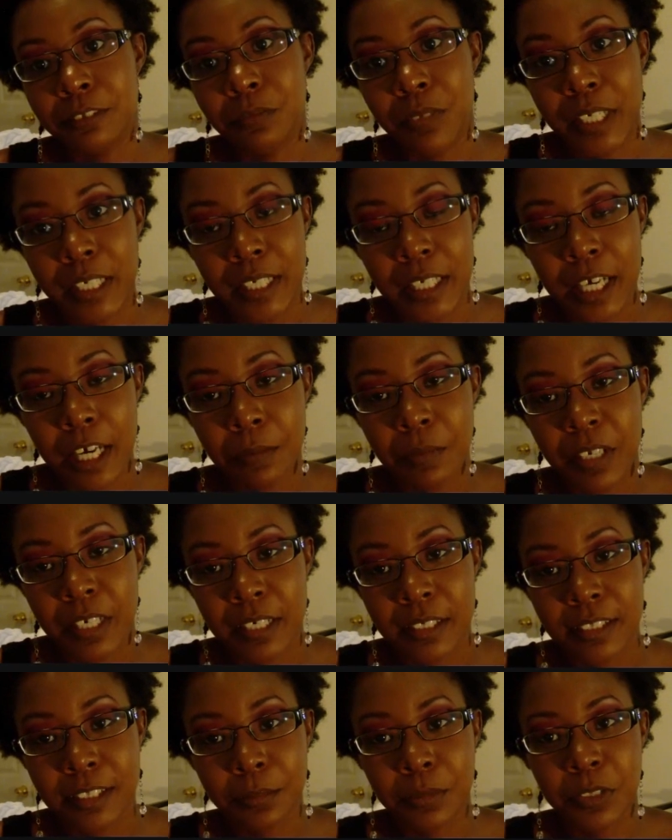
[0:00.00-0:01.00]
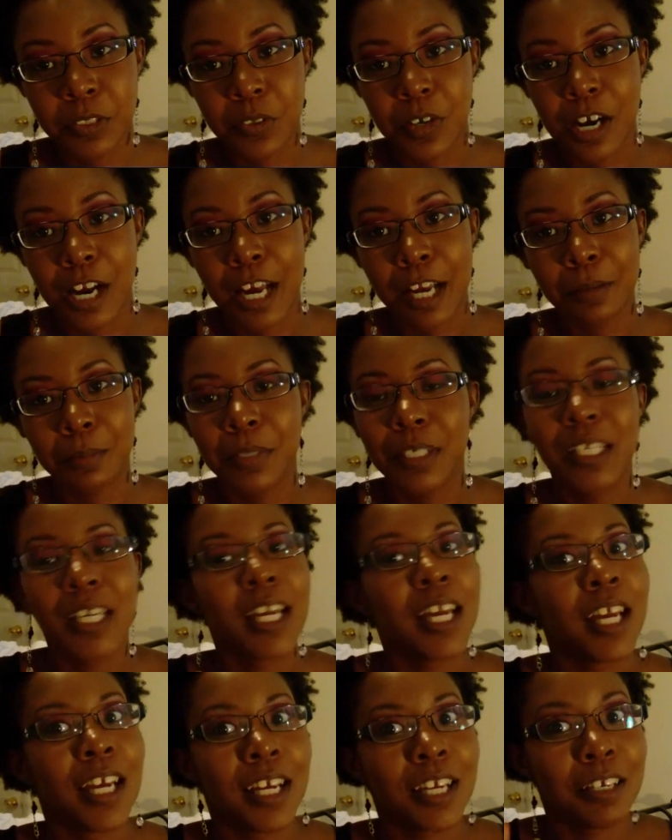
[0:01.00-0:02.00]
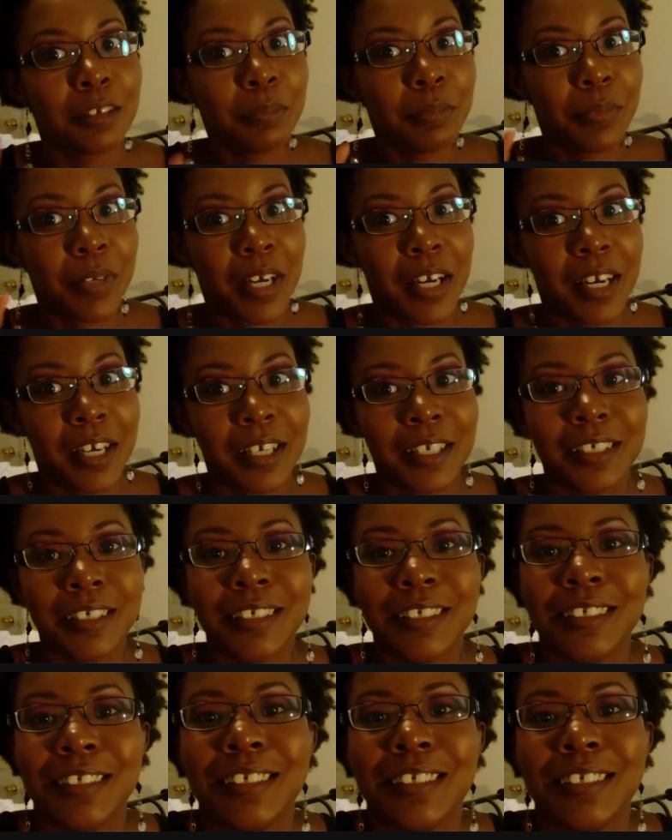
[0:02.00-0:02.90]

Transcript: Please rate, comment, and subscribe. Bye.